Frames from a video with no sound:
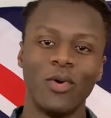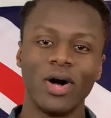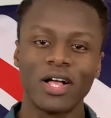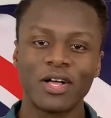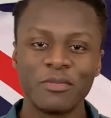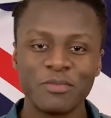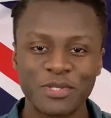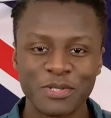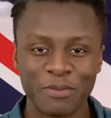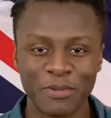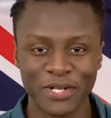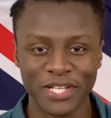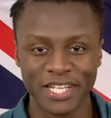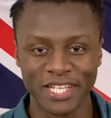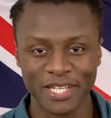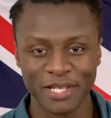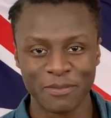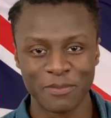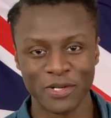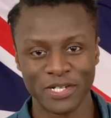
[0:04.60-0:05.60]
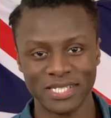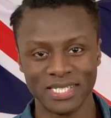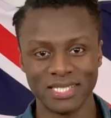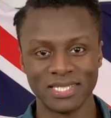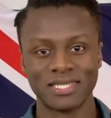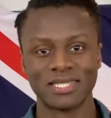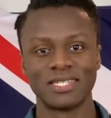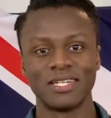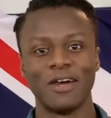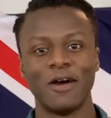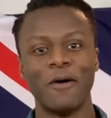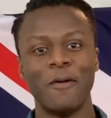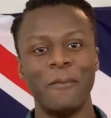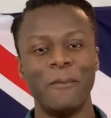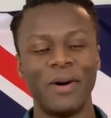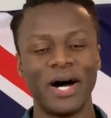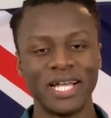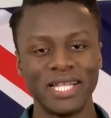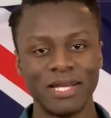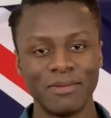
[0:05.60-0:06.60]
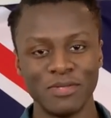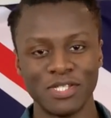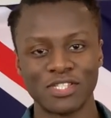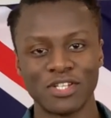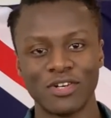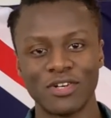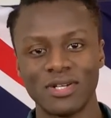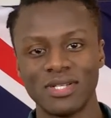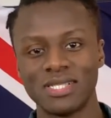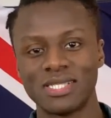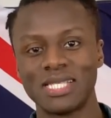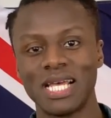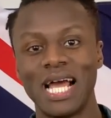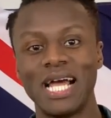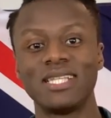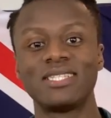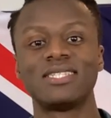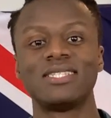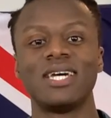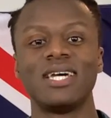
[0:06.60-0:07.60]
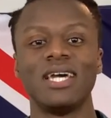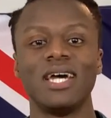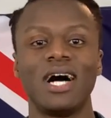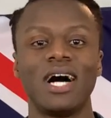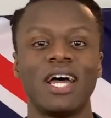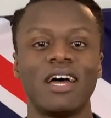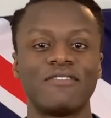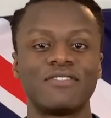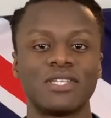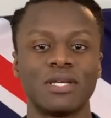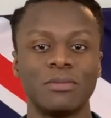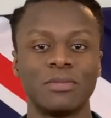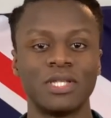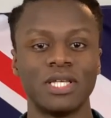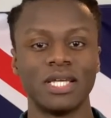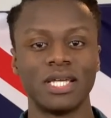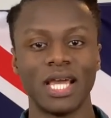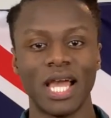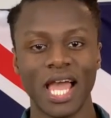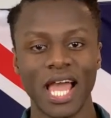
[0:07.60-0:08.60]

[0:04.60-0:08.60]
Welcome to Brilliantly British. My name is Lawrence and today I have something